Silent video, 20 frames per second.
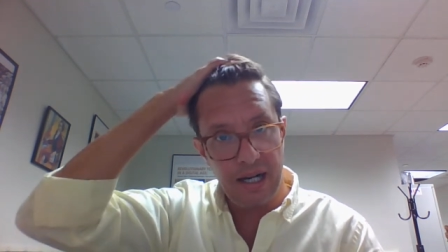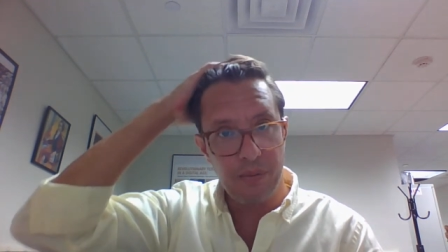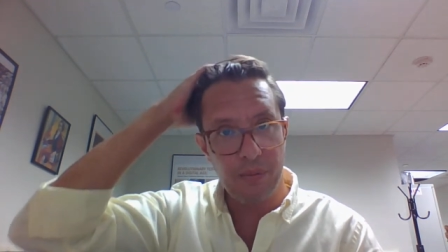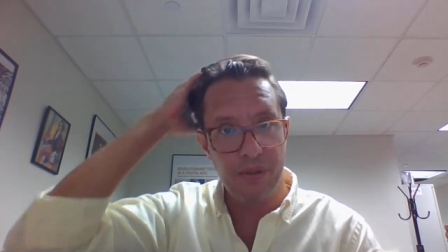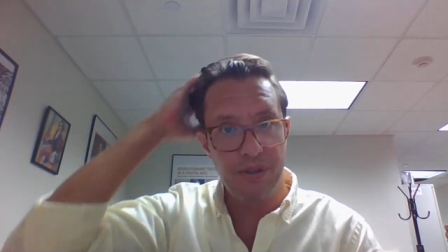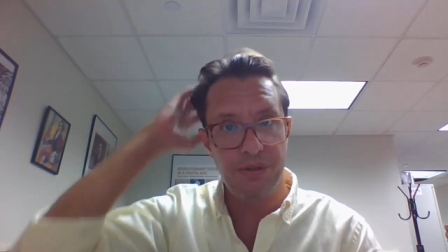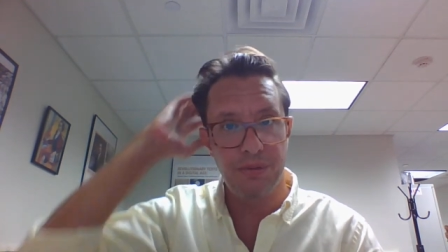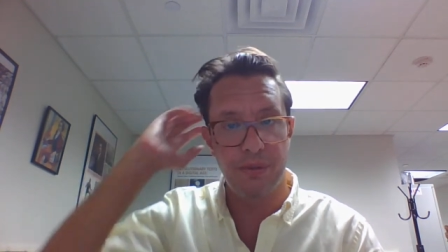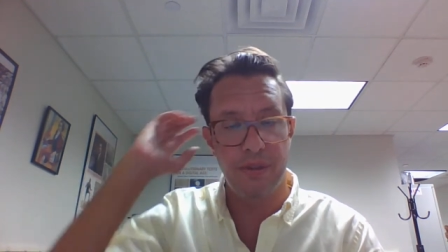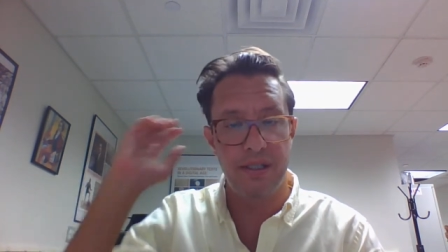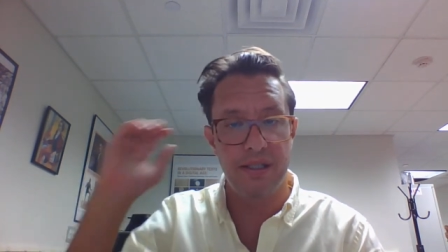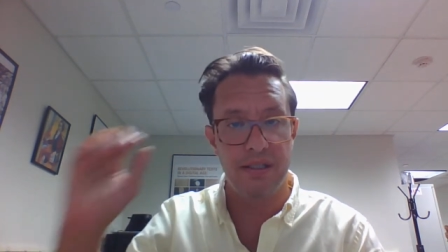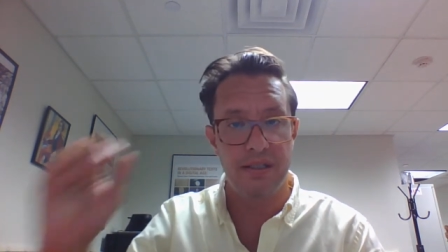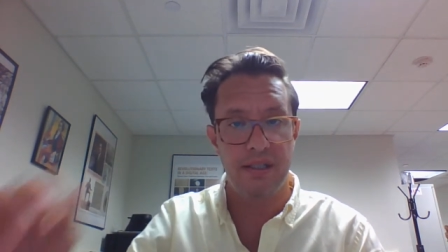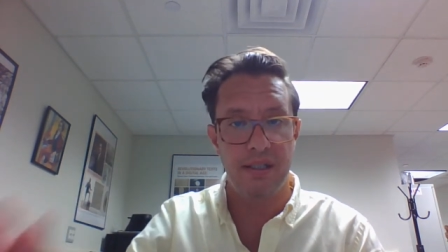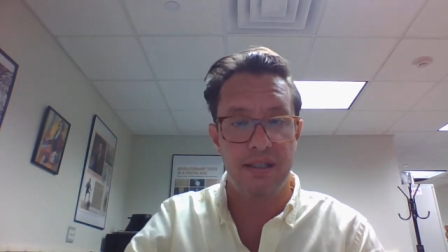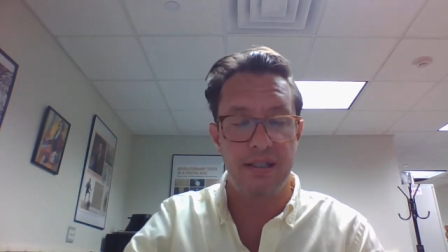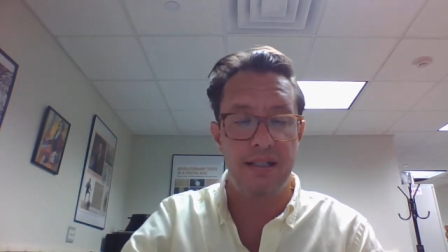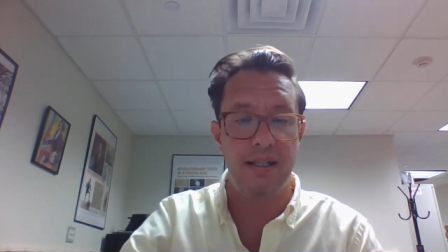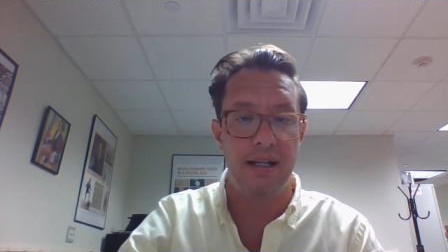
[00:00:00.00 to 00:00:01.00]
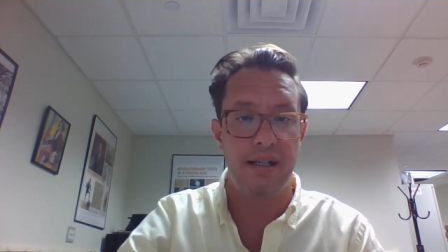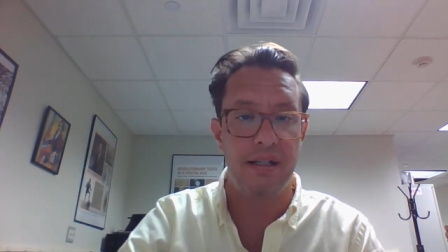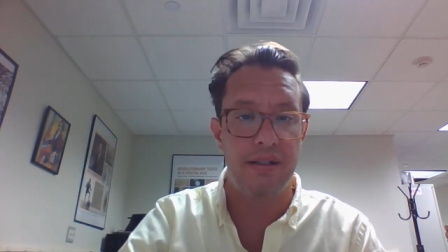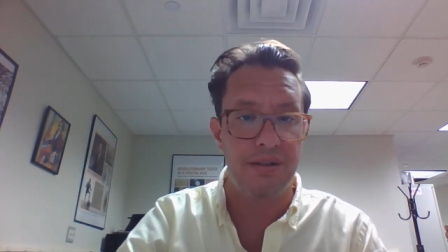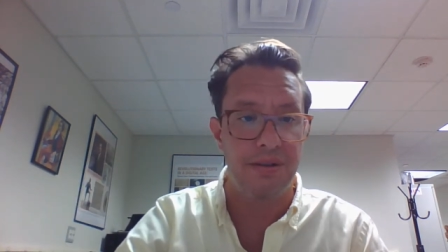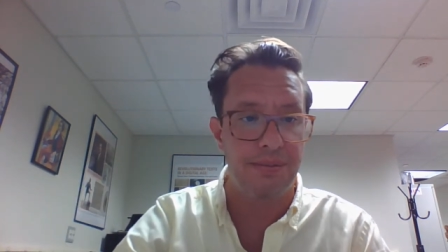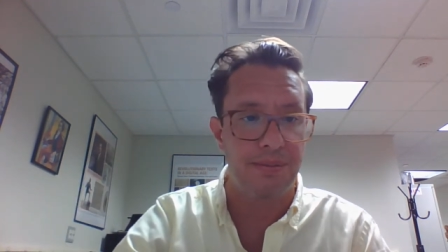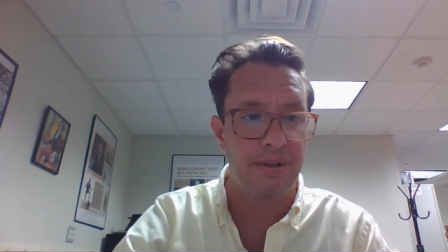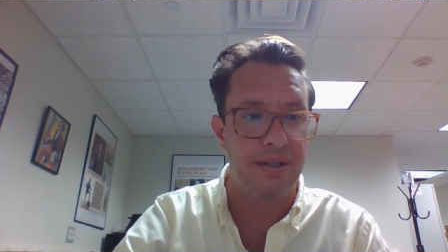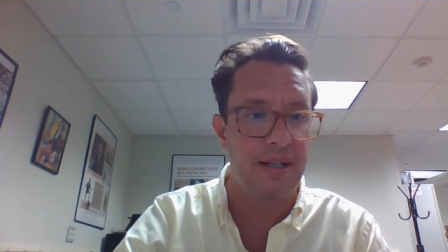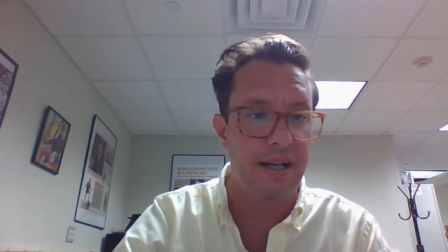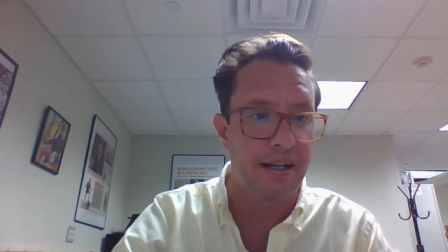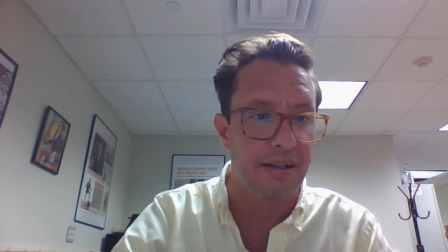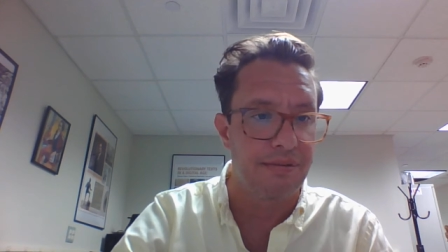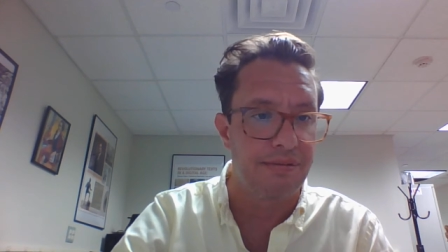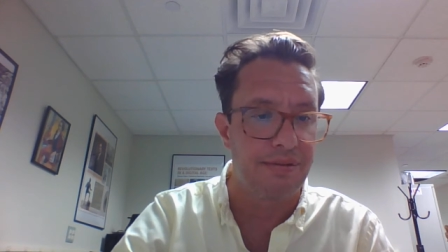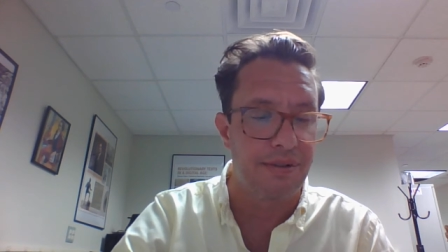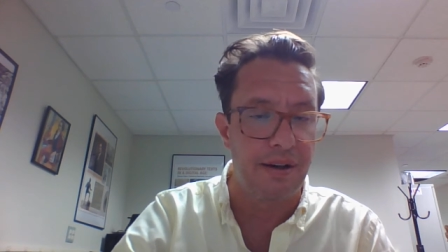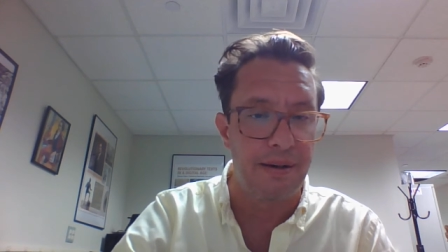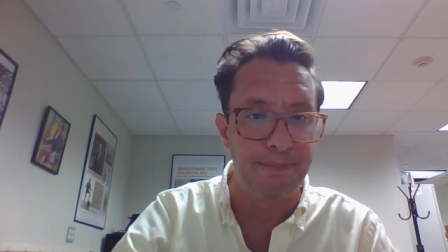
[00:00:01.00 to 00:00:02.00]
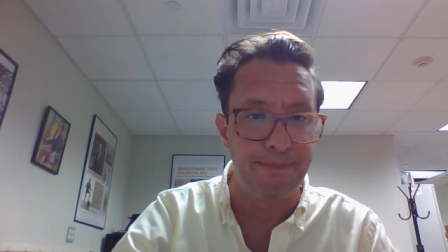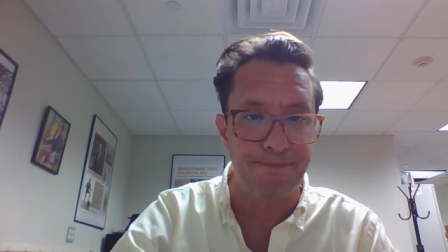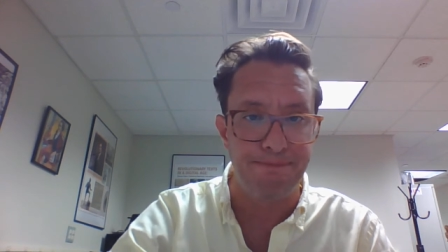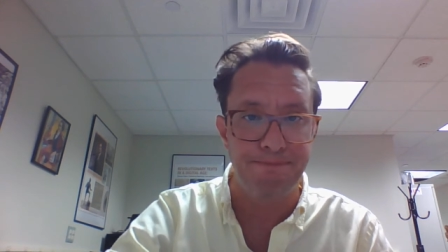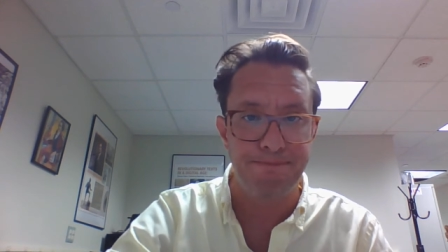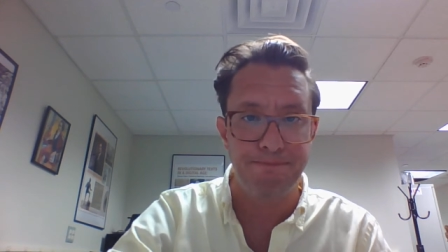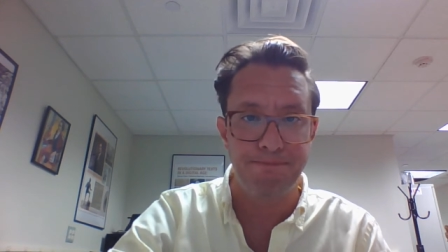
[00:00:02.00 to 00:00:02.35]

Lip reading: which was intended to protect from